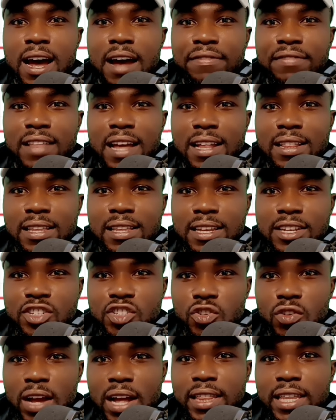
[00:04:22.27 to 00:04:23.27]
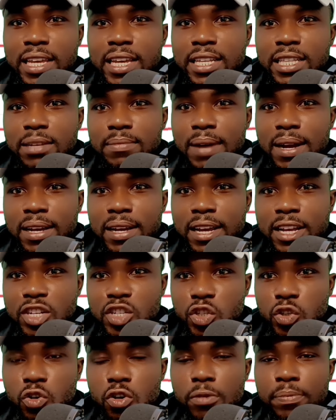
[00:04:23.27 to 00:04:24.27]
After this rally, the
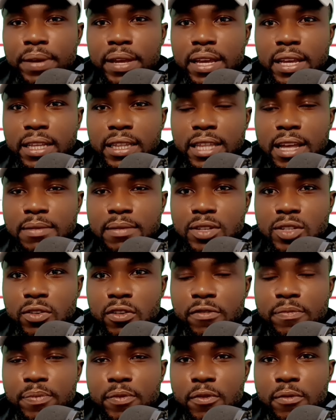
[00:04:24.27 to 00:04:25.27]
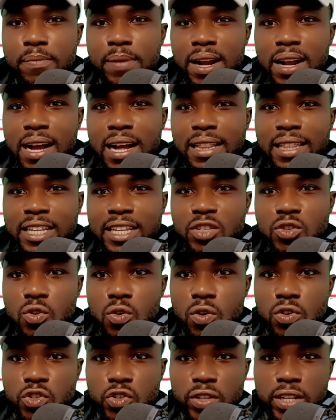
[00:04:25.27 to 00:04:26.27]
market dropped in terms of pullback and
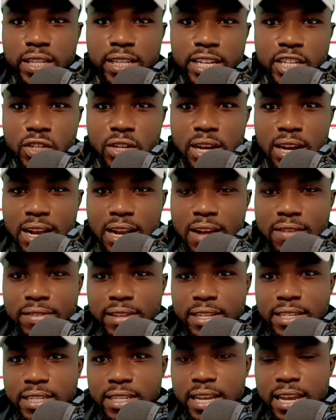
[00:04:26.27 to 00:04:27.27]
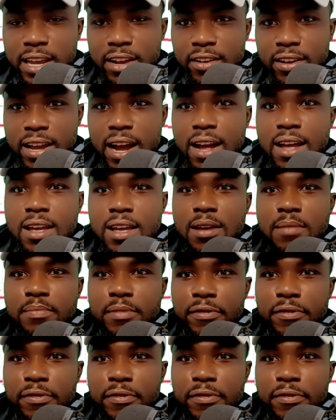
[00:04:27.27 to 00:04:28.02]
little consolidation around this area